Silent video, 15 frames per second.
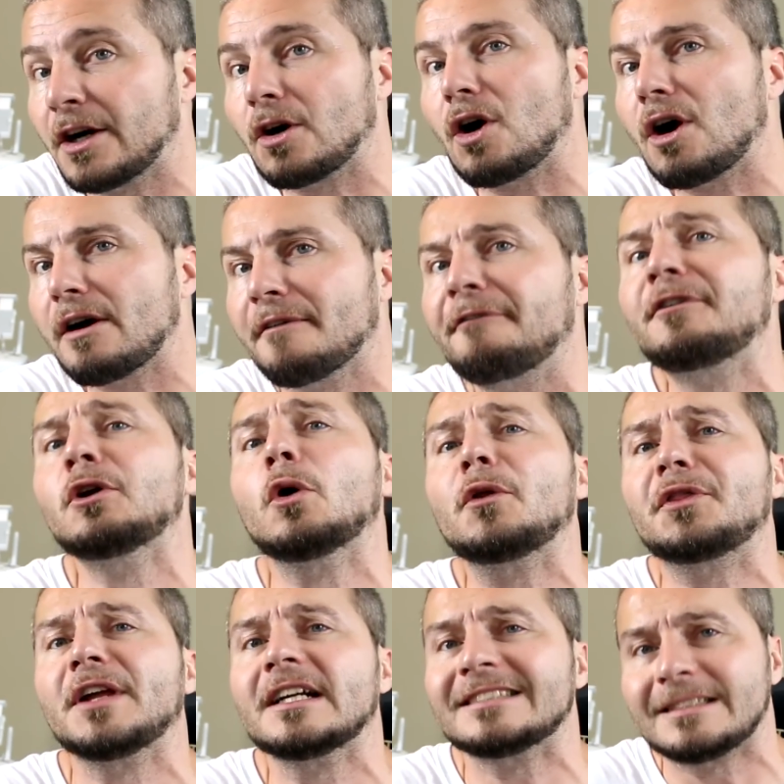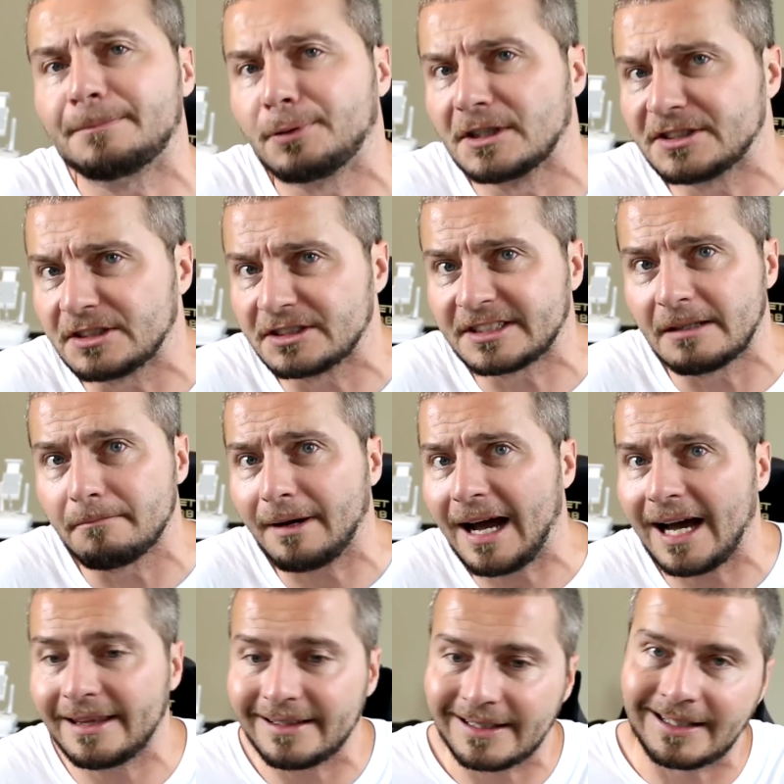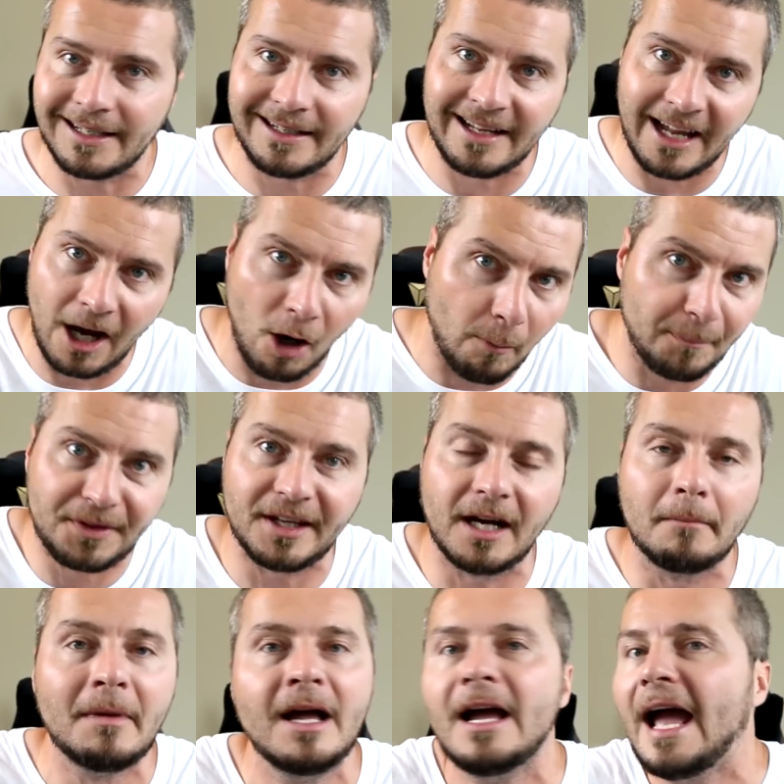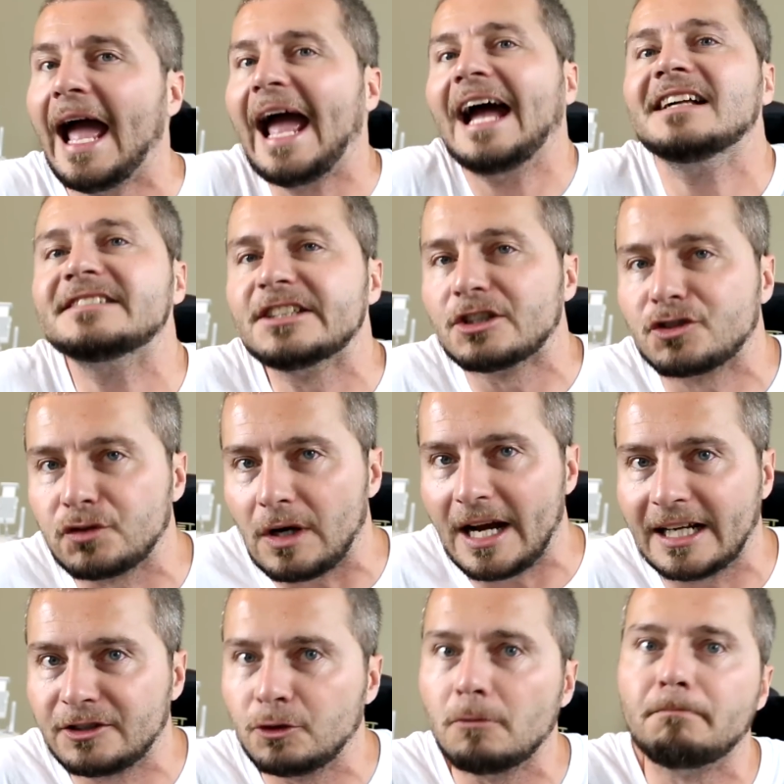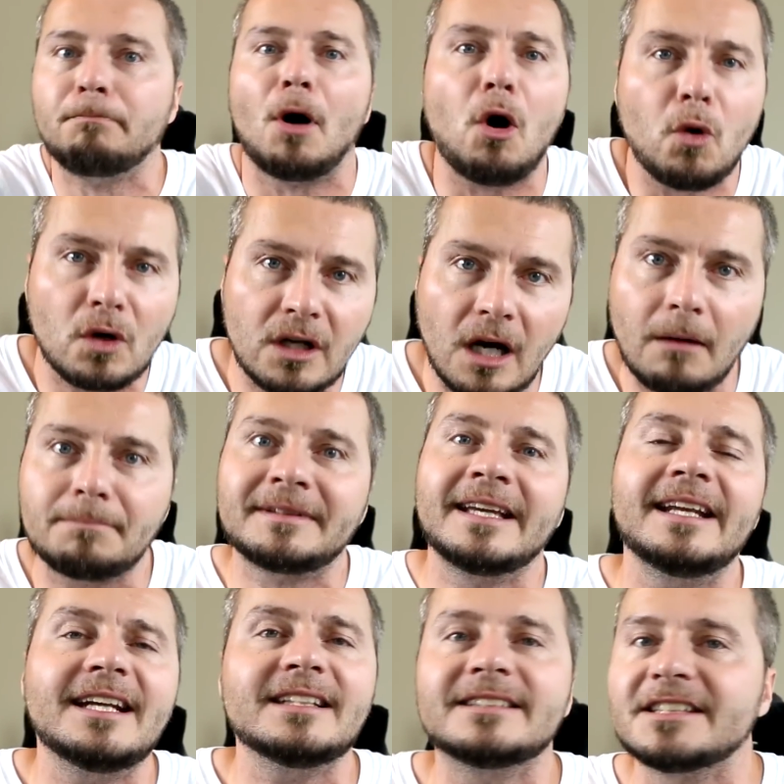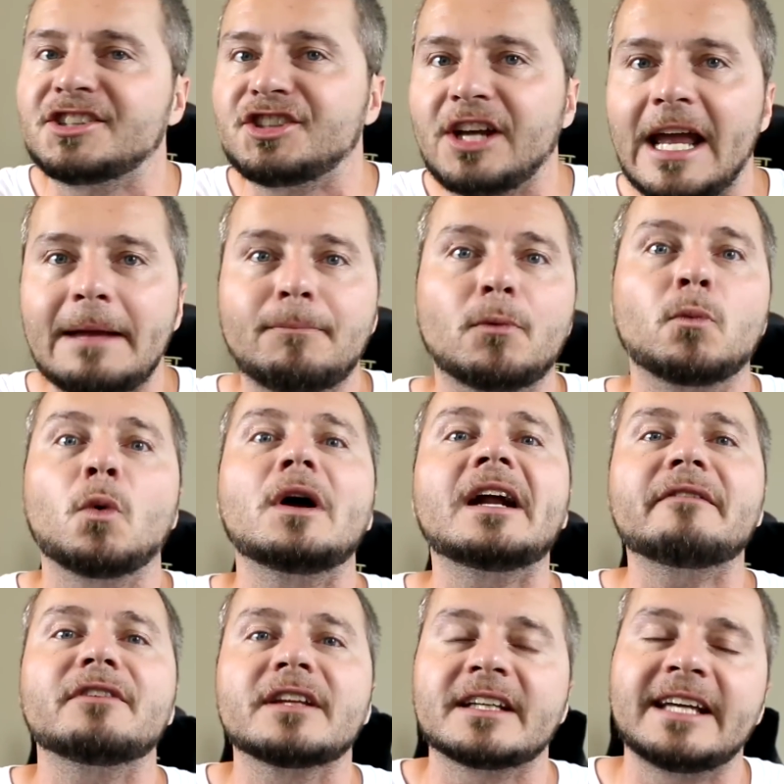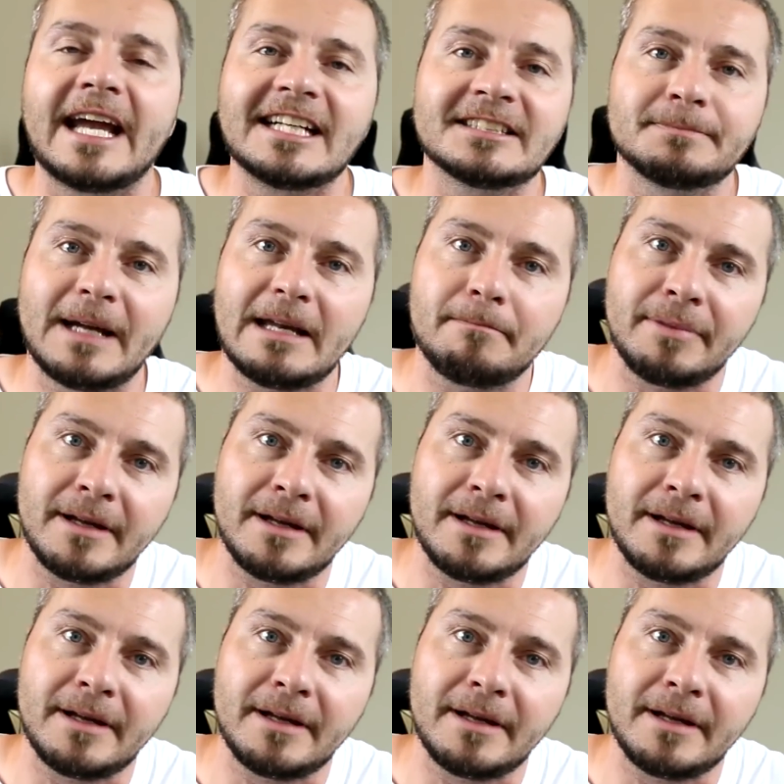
there are a few things that prisoners can buy that can help them as they're trying to bulk up, get into shape, whatever the case may